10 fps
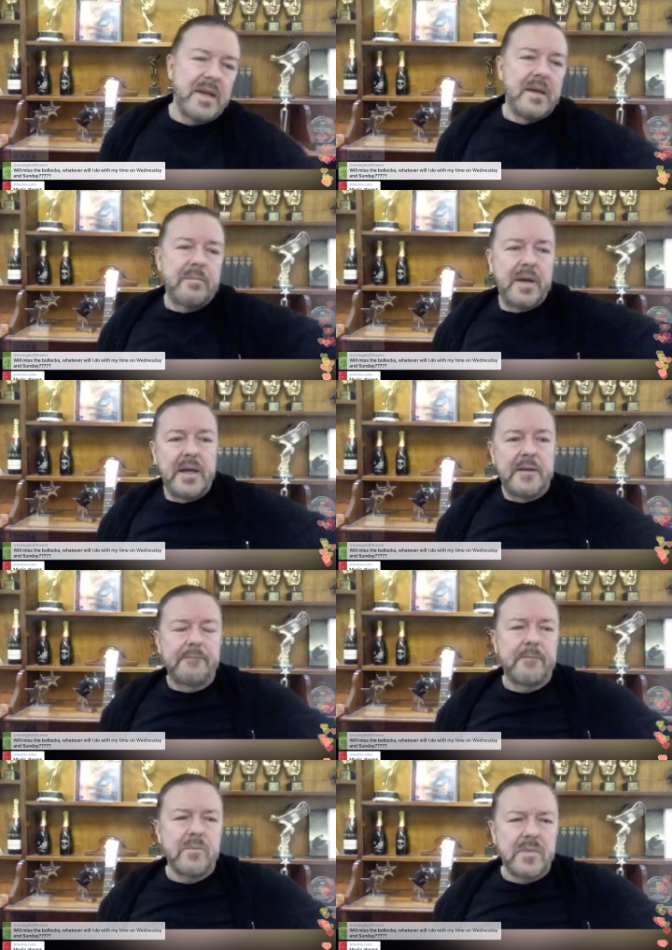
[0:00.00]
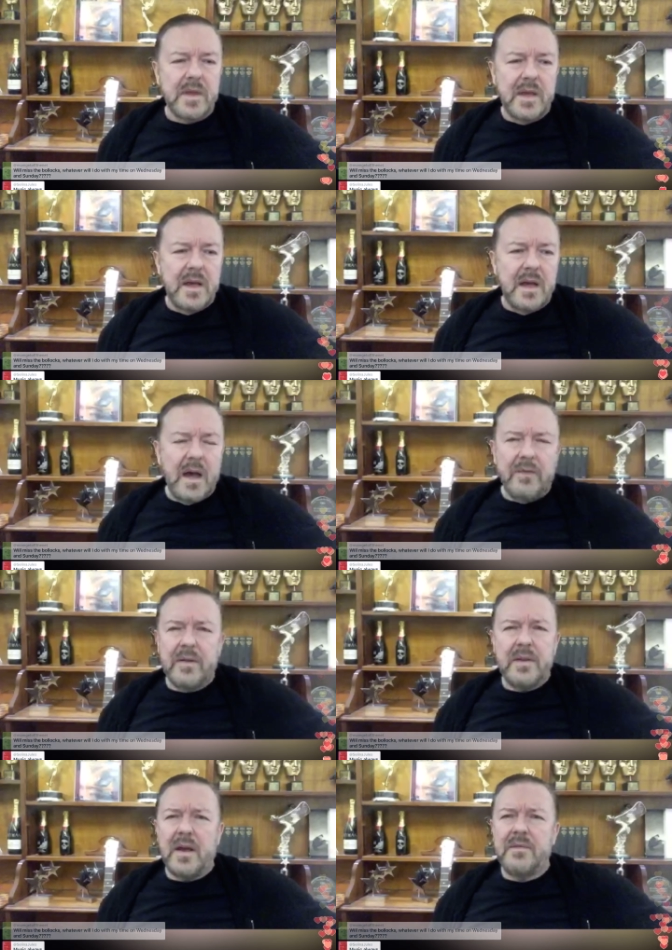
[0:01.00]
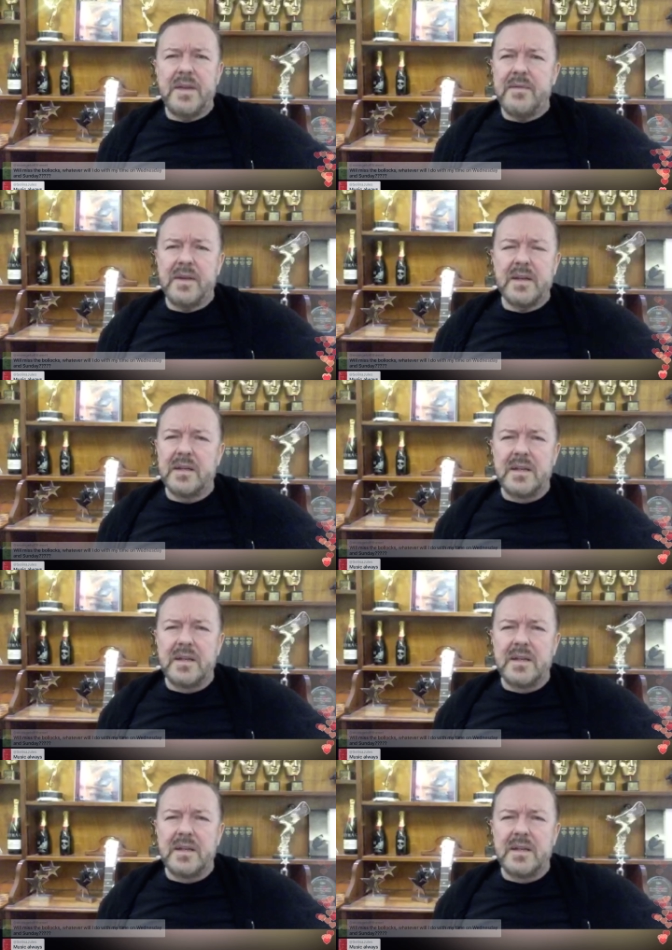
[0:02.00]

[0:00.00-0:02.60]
But I've never